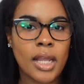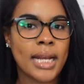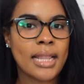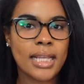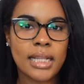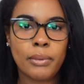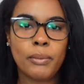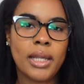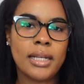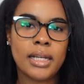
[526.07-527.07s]
and I think that when we
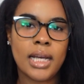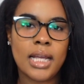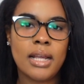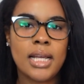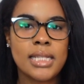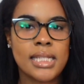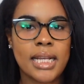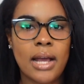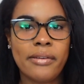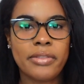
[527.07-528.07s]
get done seeing
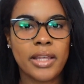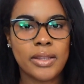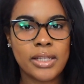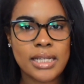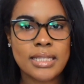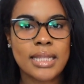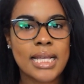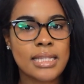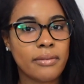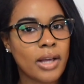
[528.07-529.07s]
how everything looks, that's
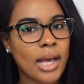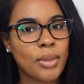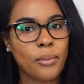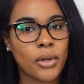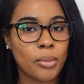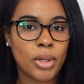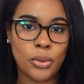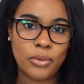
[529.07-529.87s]
the vibe that we're going to be going